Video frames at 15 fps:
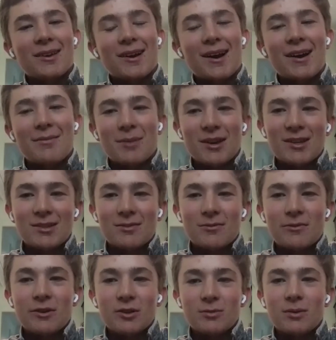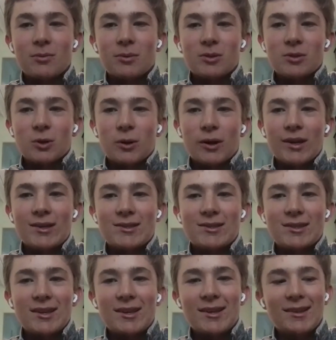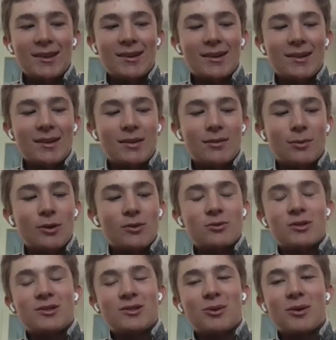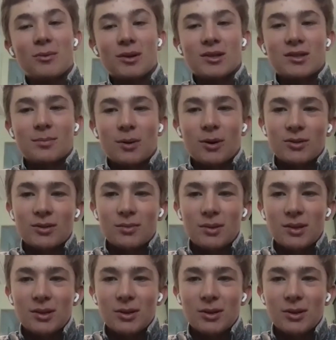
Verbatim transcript: that kind of makes fills me with joy is seeing that the rosary is doing what it's supposed to be